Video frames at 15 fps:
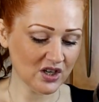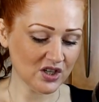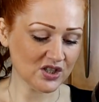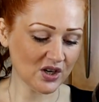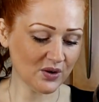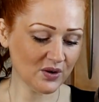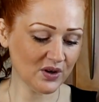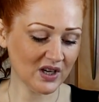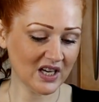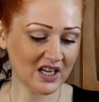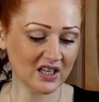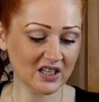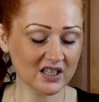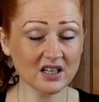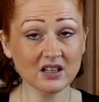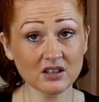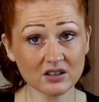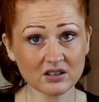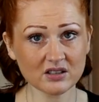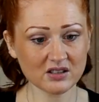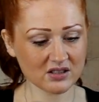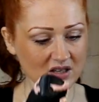So it
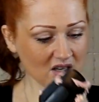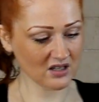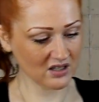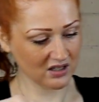looks,